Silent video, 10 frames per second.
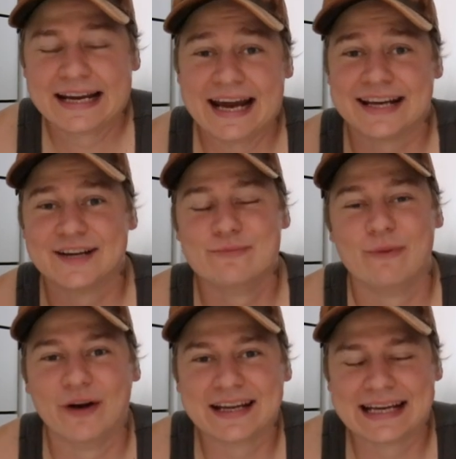Okay, good
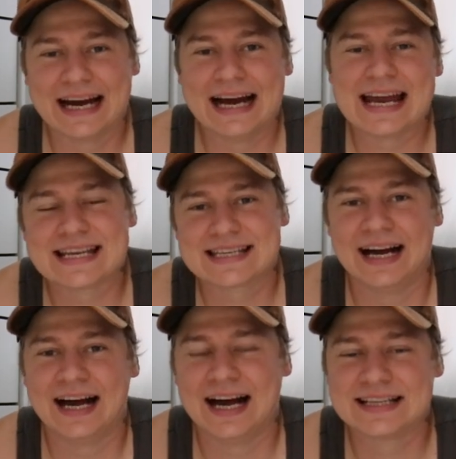morning, guys.
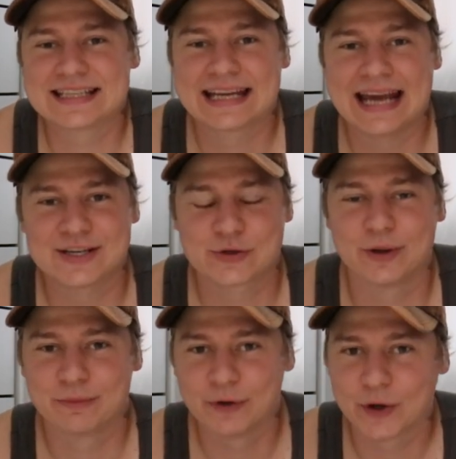To catch you
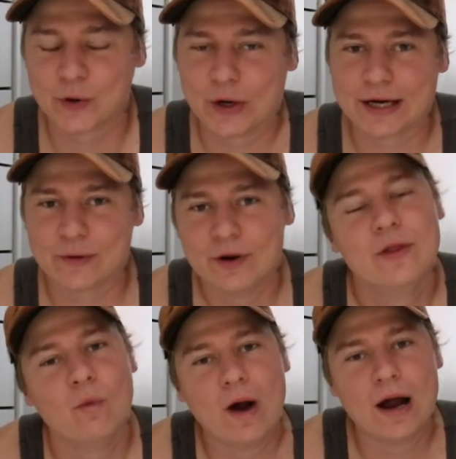up real quick with
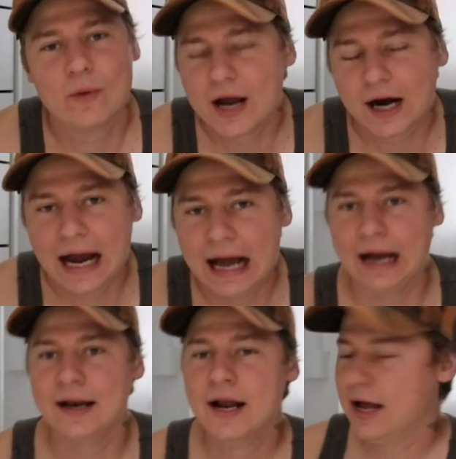where we are at,